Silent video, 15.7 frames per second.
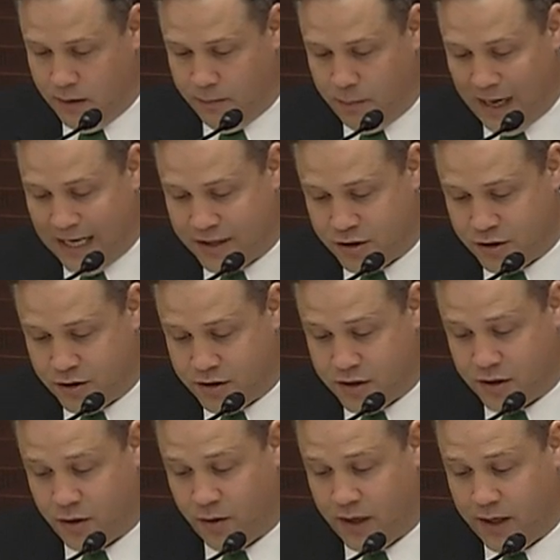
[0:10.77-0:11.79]
bachelor's
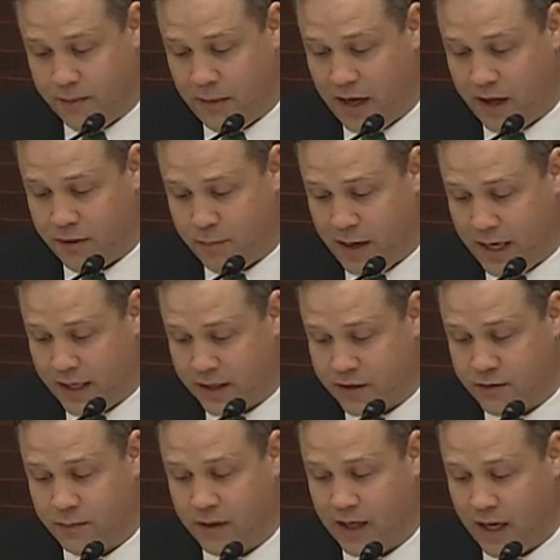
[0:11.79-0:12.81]
degree in mathematics
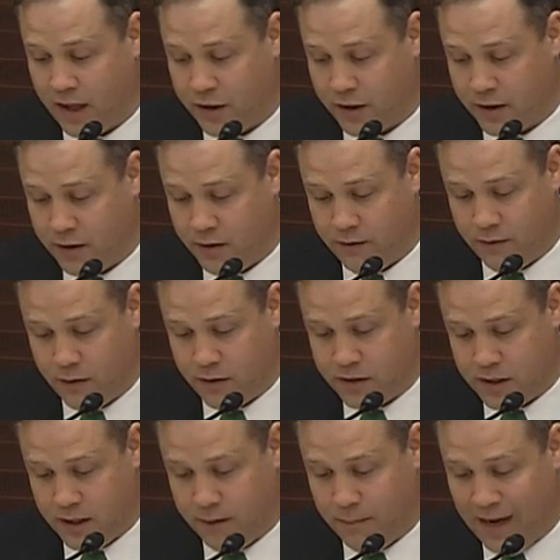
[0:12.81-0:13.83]
from Catholic University,